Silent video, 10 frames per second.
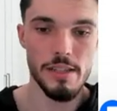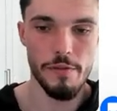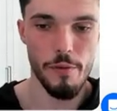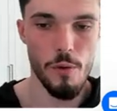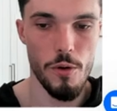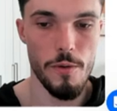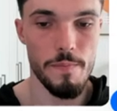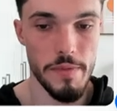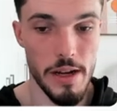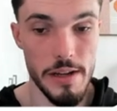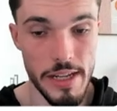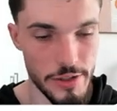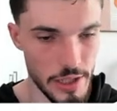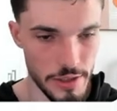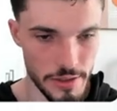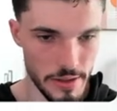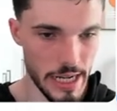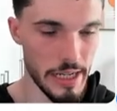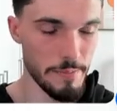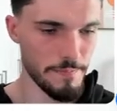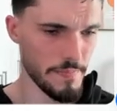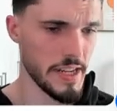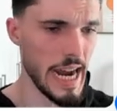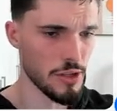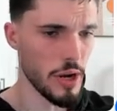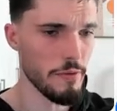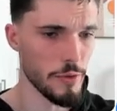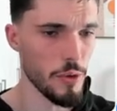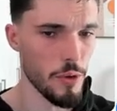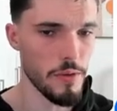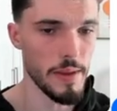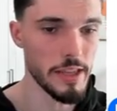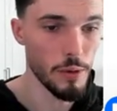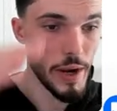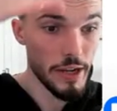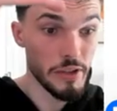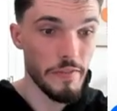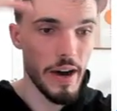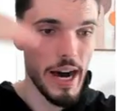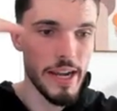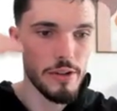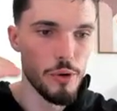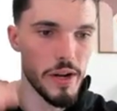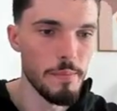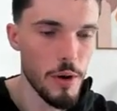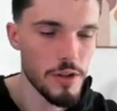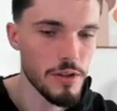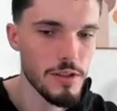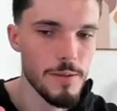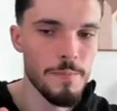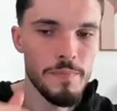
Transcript: is for essentially just any tags you have for your, like the way you divide your inboxes.